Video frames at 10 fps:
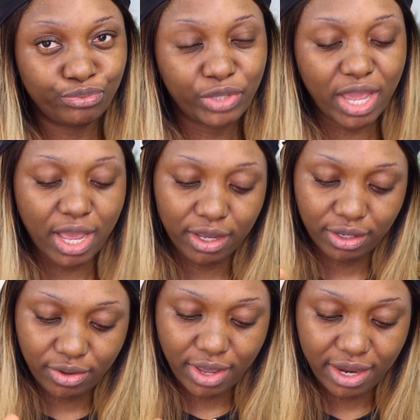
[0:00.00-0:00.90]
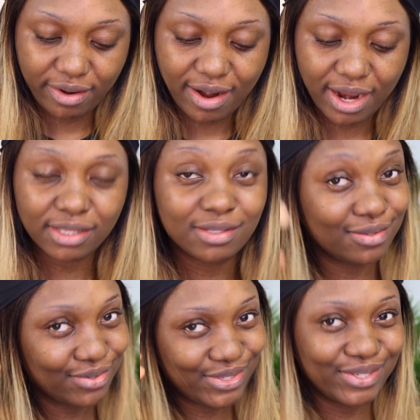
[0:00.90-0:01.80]
Yeah, you heard right.
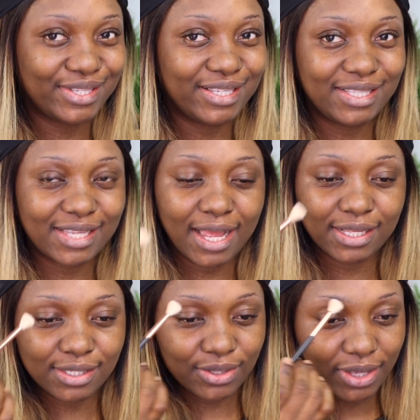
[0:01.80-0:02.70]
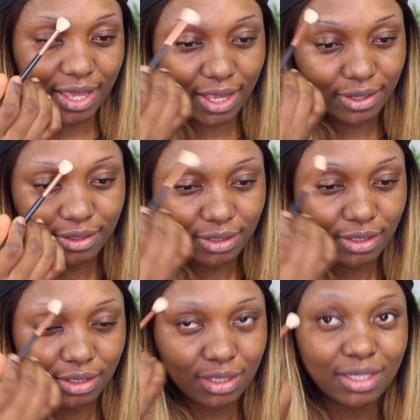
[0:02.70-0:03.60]
So sit tight, okay?
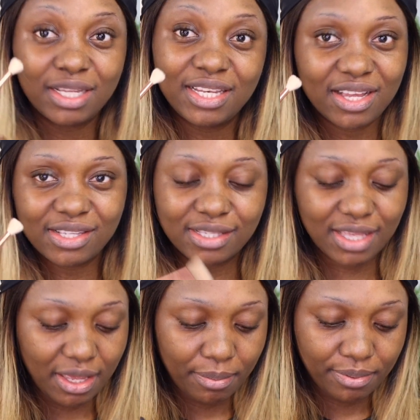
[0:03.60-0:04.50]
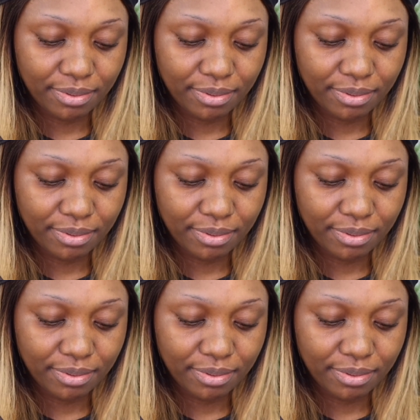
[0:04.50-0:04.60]
Don't skip.